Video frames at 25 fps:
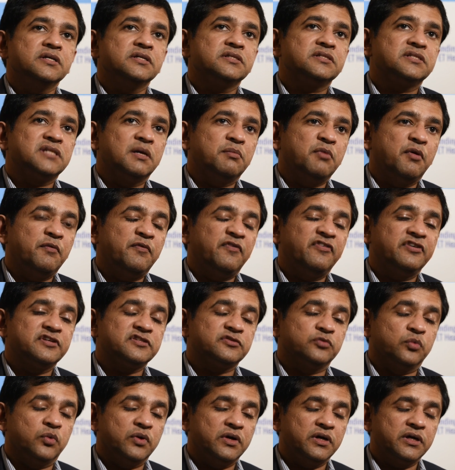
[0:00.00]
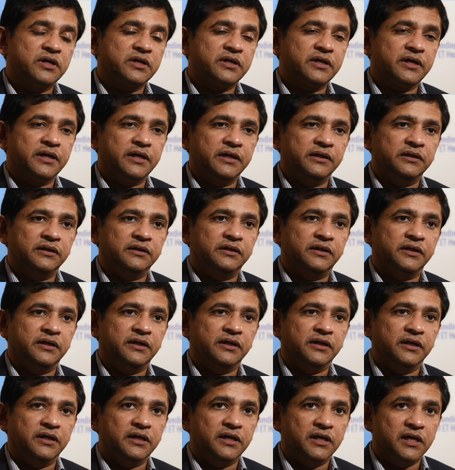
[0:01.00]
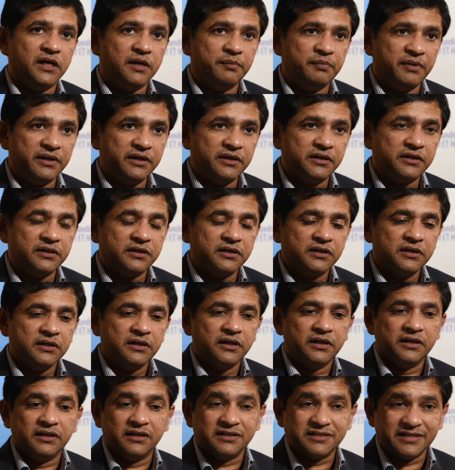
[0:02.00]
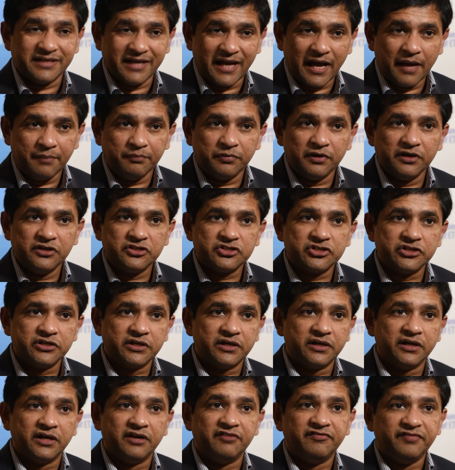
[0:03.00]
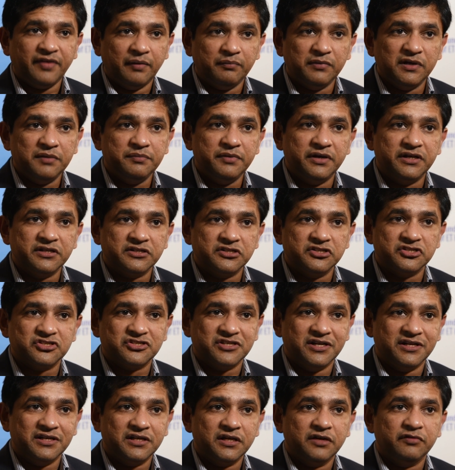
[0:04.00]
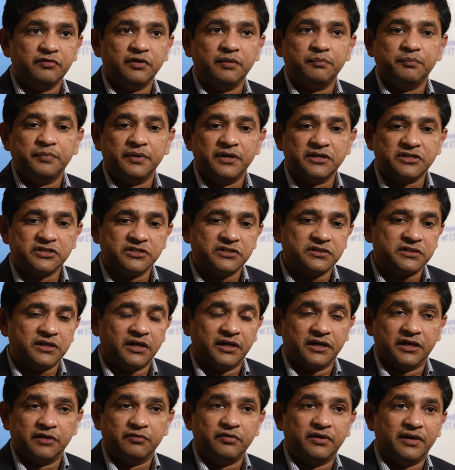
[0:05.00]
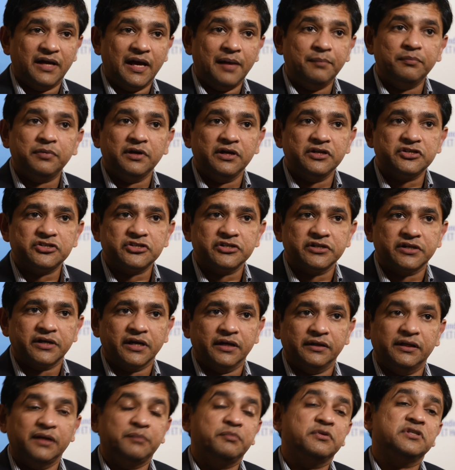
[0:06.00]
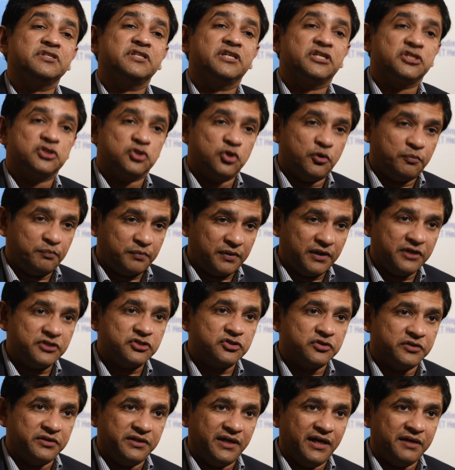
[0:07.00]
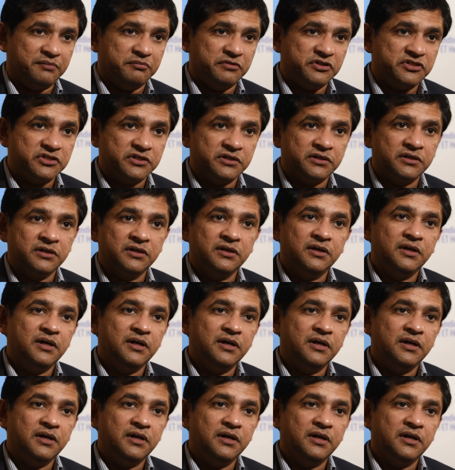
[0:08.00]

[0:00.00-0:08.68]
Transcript: Some of us work in the urban, there's an ambulatory care family medicine center where patients are given ambulatory care. That means there is no place to get admitted,